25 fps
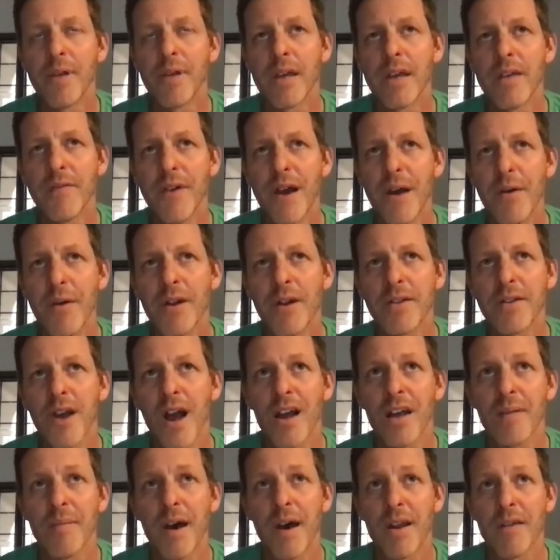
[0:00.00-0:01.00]
If I were to
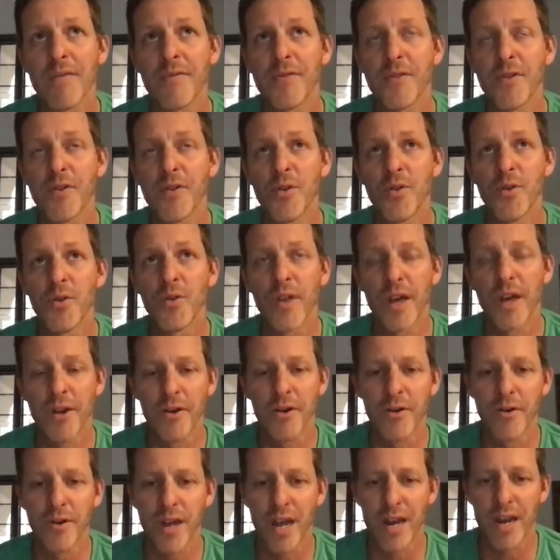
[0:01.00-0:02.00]
talk about a few that
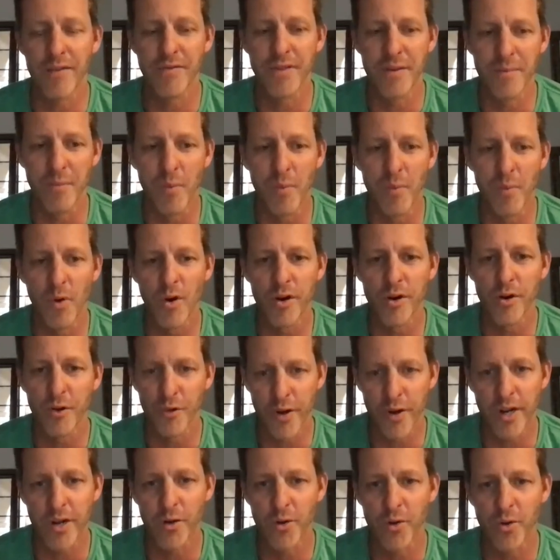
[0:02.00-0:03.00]
are kind of the more
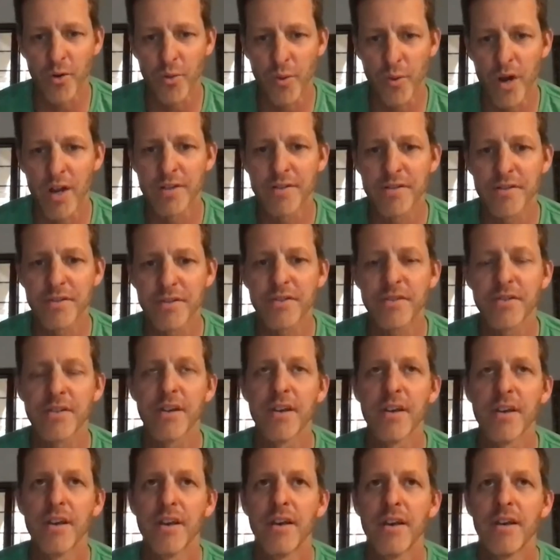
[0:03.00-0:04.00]
critical ones,
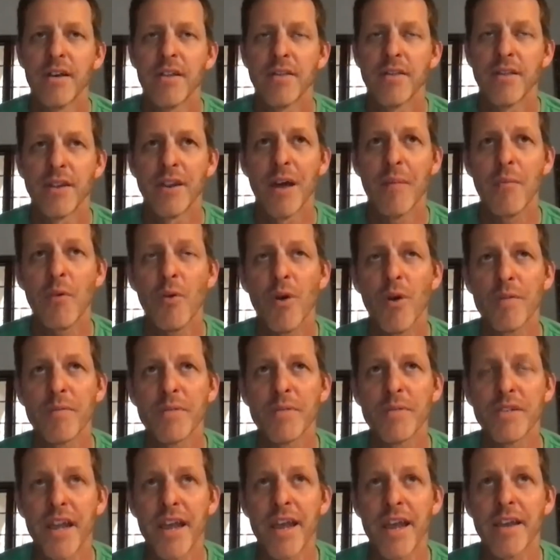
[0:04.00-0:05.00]
the number one
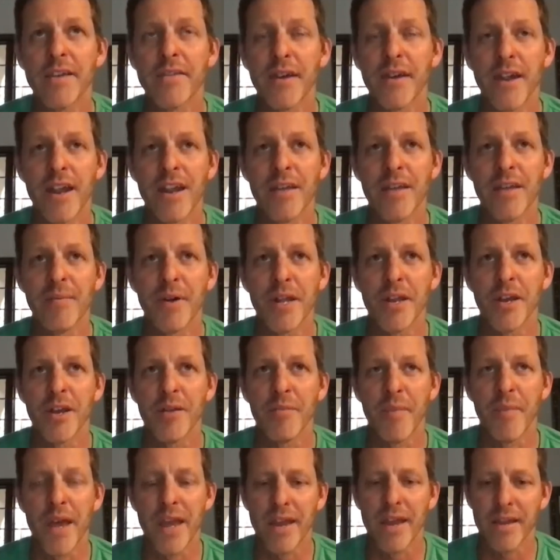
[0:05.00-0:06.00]
mistake that anybody could
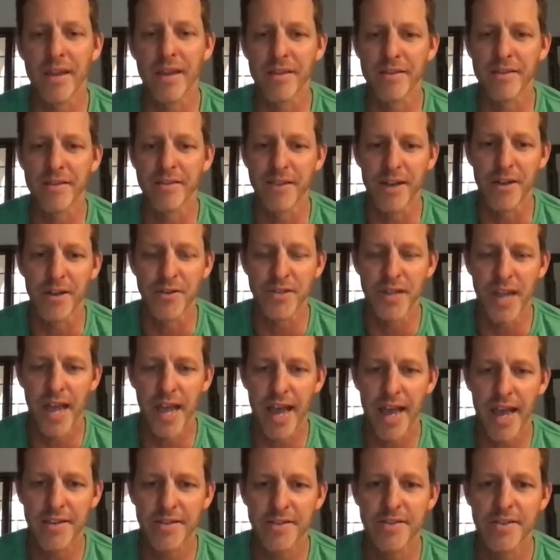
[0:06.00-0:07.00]
make in sales
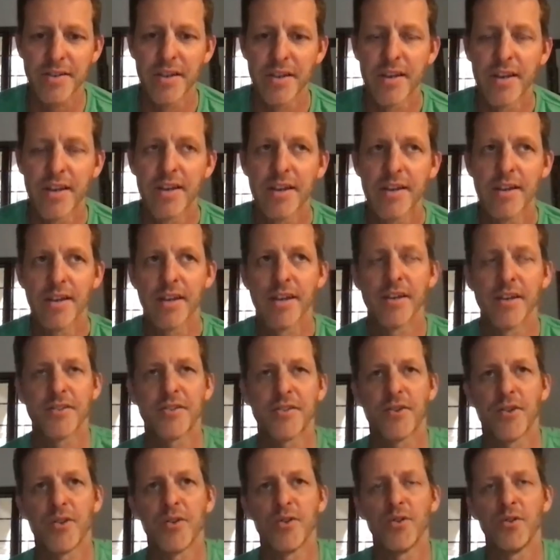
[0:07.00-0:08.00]
tax is
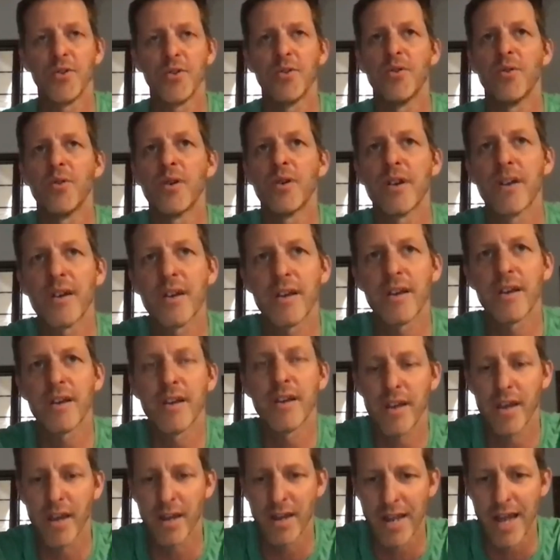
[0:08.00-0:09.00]
to
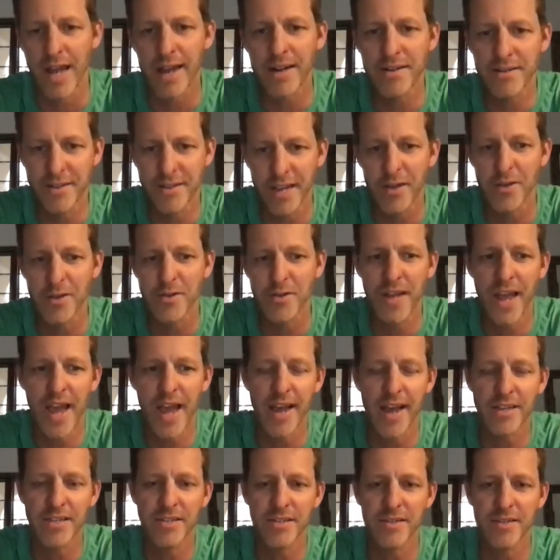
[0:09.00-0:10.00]
collect sales
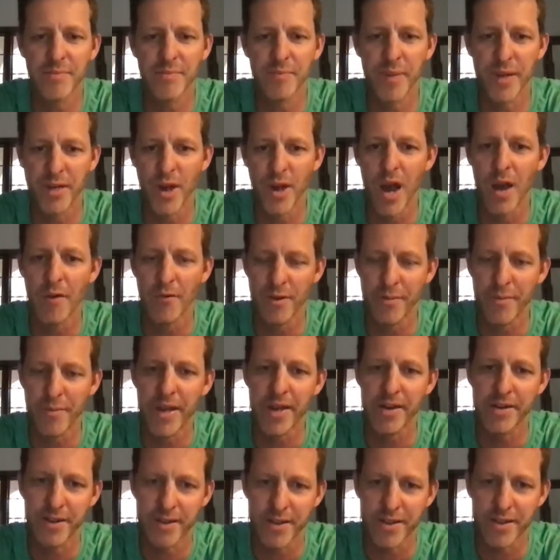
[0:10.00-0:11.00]
tax but not
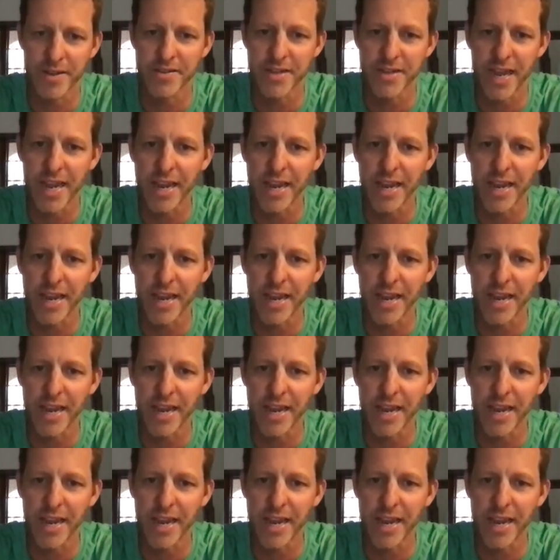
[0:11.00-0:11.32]
remit it to the state.